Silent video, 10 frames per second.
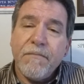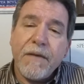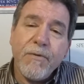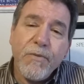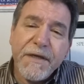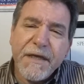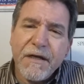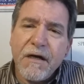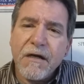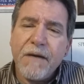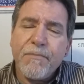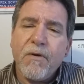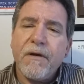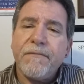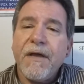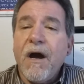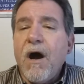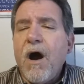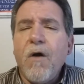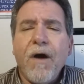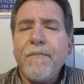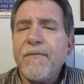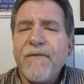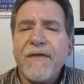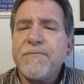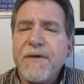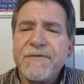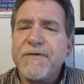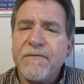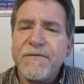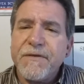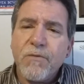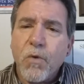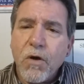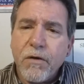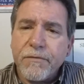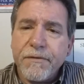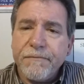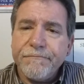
Maybe we get hung up on, oh, I provide the best service in the world.